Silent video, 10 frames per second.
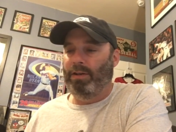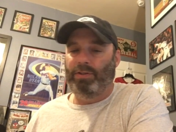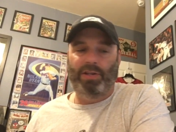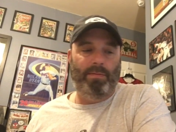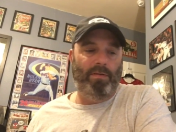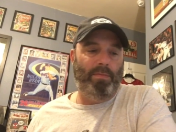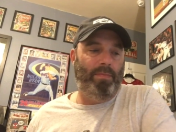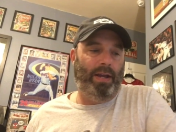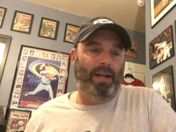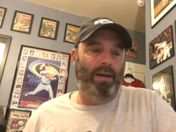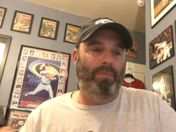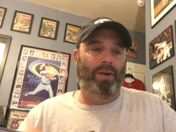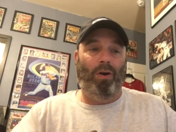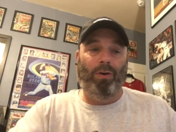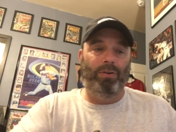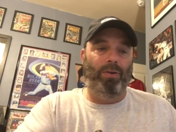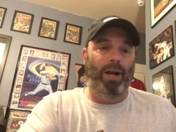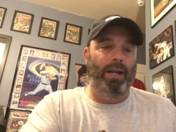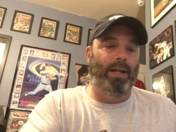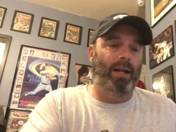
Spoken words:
There's some I've been picking up that aren't graded.